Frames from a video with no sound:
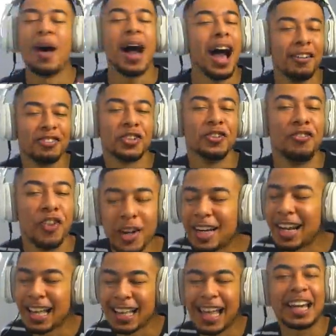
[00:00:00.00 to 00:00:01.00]
might have some fun
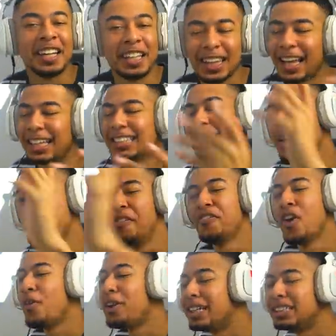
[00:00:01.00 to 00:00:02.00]
in there like I did last time and
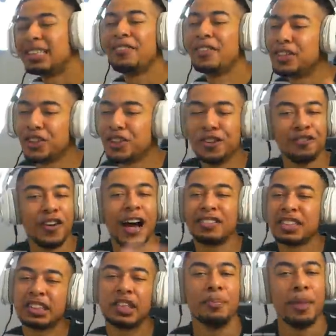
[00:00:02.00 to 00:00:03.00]
throw in the
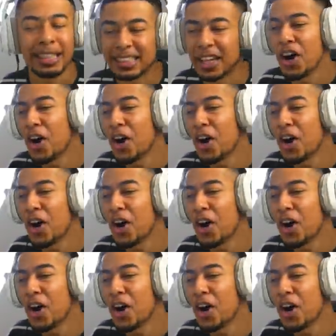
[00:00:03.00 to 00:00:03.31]
725 just to mix it